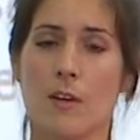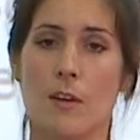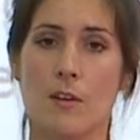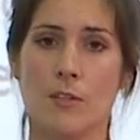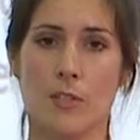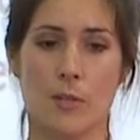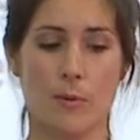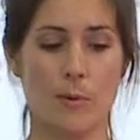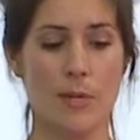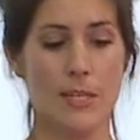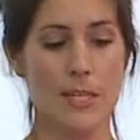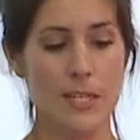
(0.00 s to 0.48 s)

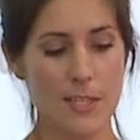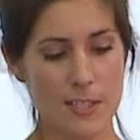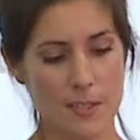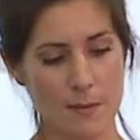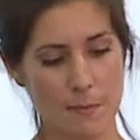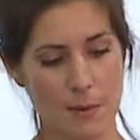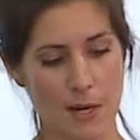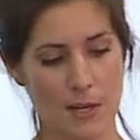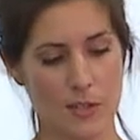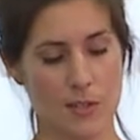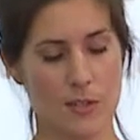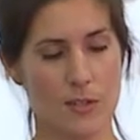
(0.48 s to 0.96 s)
So we need to
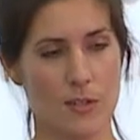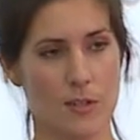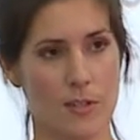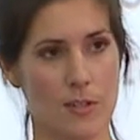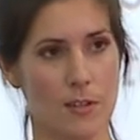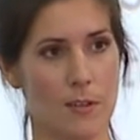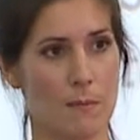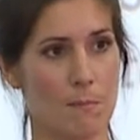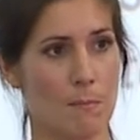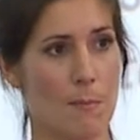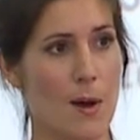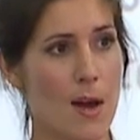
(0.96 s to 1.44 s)
make sure
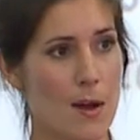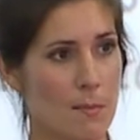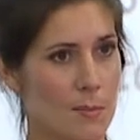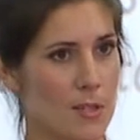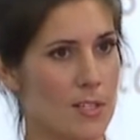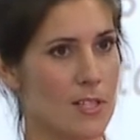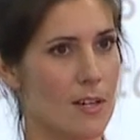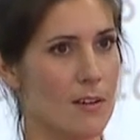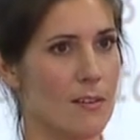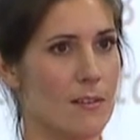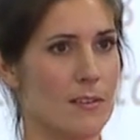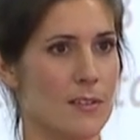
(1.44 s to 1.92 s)
that the
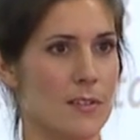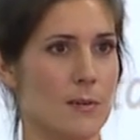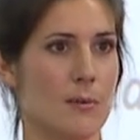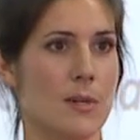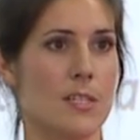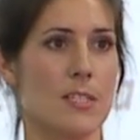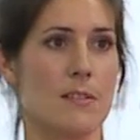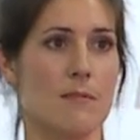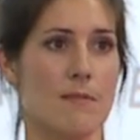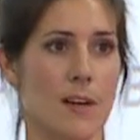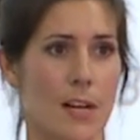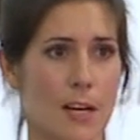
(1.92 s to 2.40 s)
biomaterials that we're
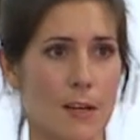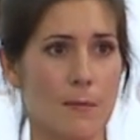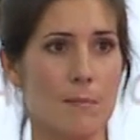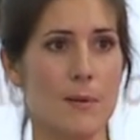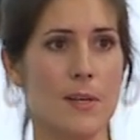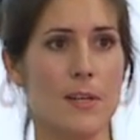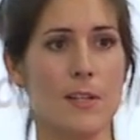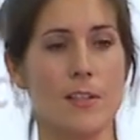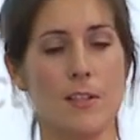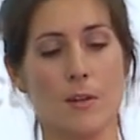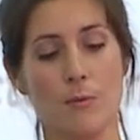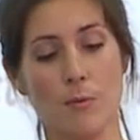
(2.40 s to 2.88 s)

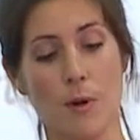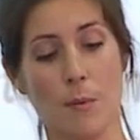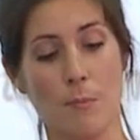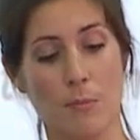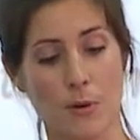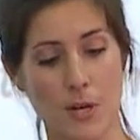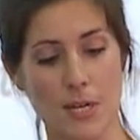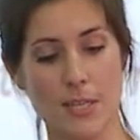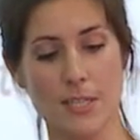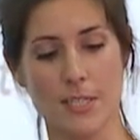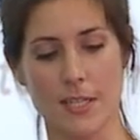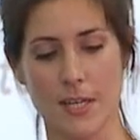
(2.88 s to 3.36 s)
developing, that we're
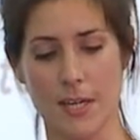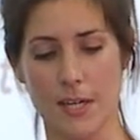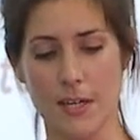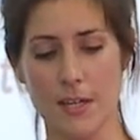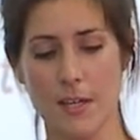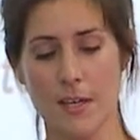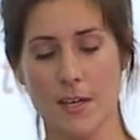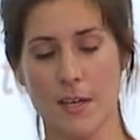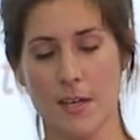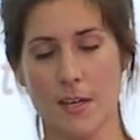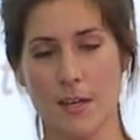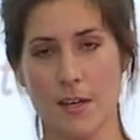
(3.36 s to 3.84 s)

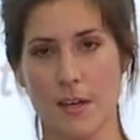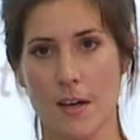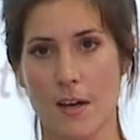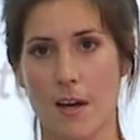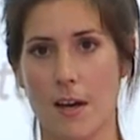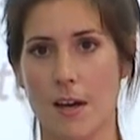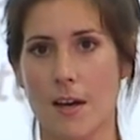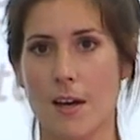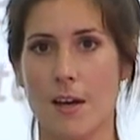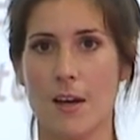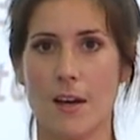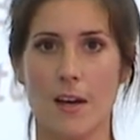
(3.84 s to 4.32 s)
printing,
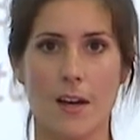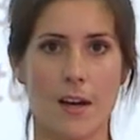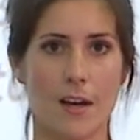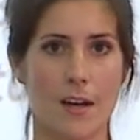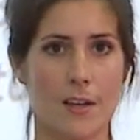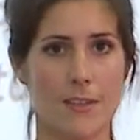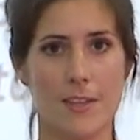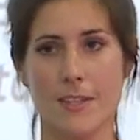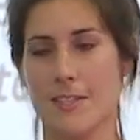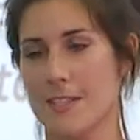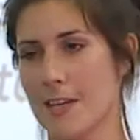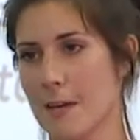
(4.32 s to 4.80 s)

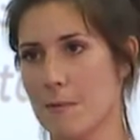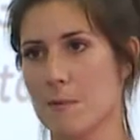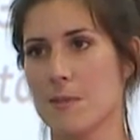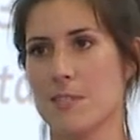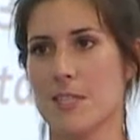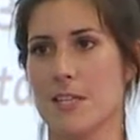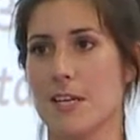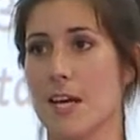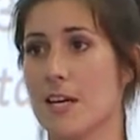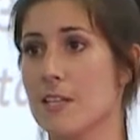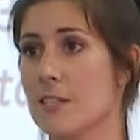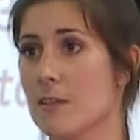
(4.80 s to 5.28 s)
are the same as
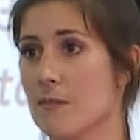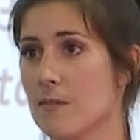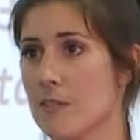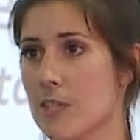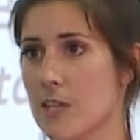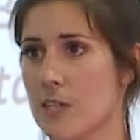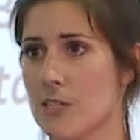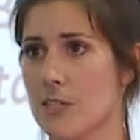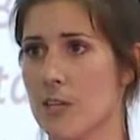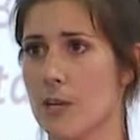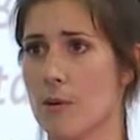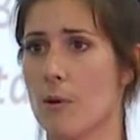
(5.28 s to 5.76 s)
the native
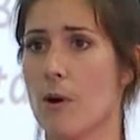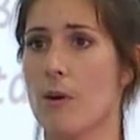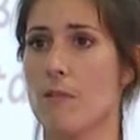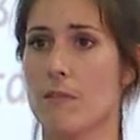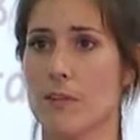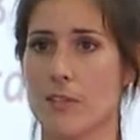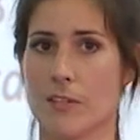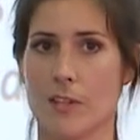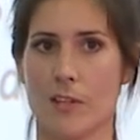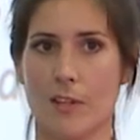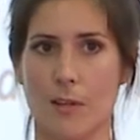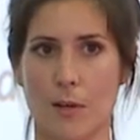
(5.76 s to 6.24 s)
tissue, or
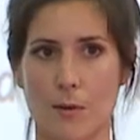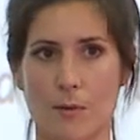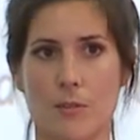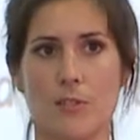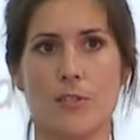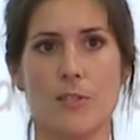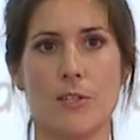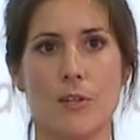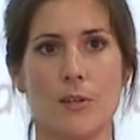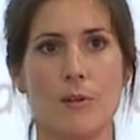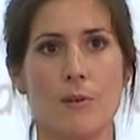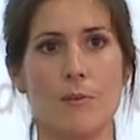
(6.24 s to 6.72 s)
as close
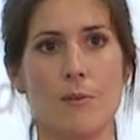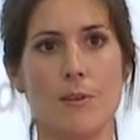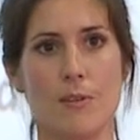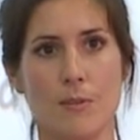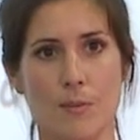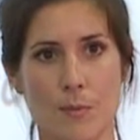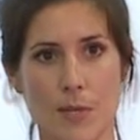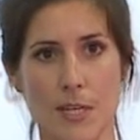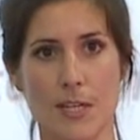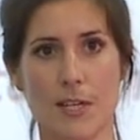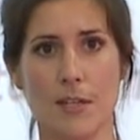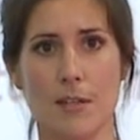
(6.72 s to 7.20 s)
to
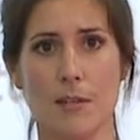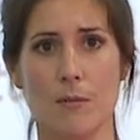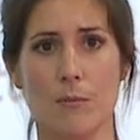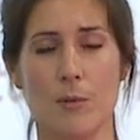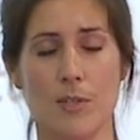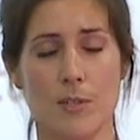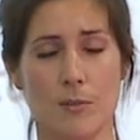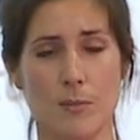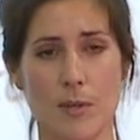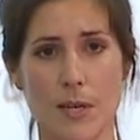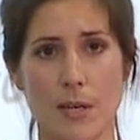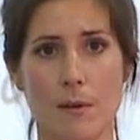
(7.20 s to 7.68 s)
as
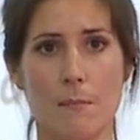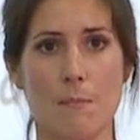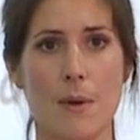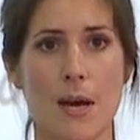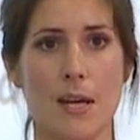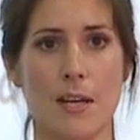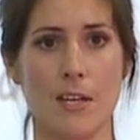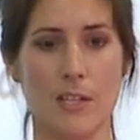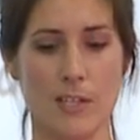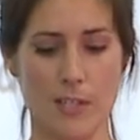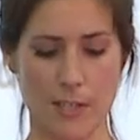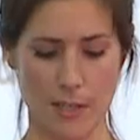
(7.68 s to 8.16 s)
we can
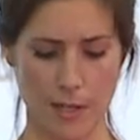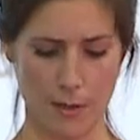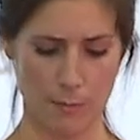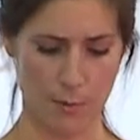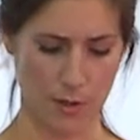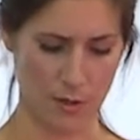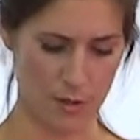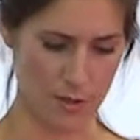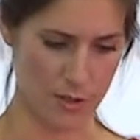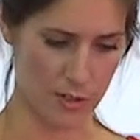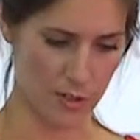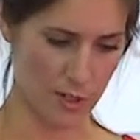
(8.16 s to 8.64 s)
manage in the
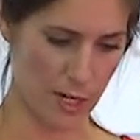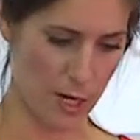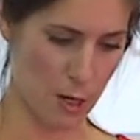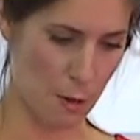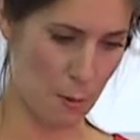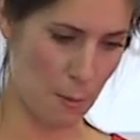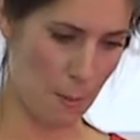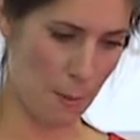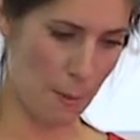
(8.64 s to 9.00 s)
laboratory.